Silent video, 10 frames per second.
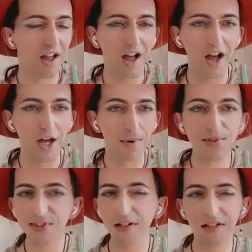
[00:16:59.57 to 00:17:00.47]
I'm
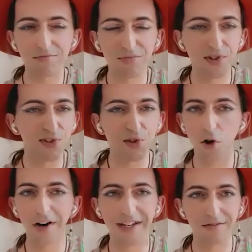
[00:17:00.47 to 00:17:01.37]
just going to
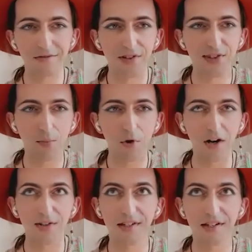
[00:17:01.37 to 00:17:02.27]
store it somewhere
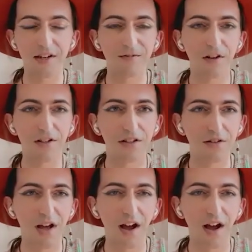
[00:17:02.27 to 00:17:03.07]
else in a different